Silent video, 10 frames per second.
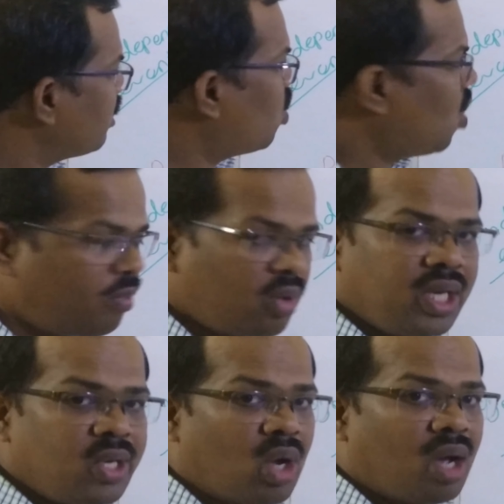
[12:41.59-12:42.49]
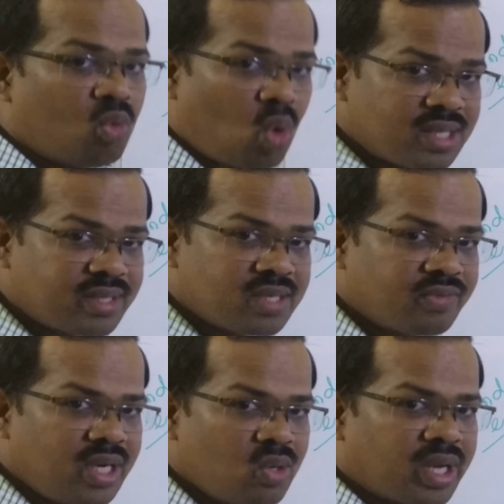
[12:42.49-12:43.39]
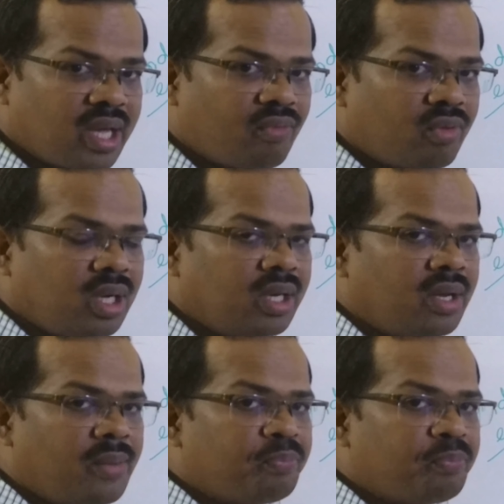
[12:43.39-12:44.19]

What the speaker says: Hopefully you have watched this video carefully.